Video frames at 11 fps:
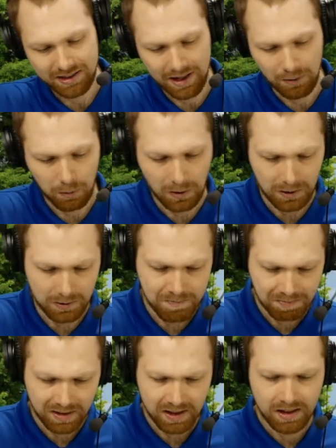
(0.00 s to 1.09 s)
that word.
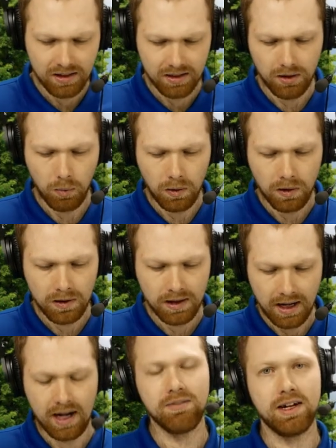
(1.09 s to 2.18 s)
The word
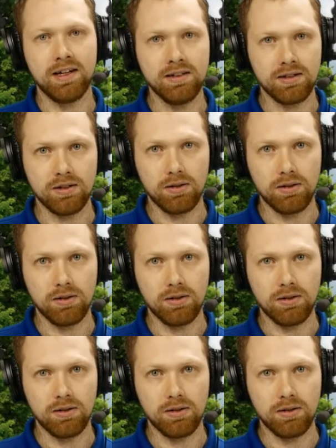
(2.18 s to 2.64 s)
covenant,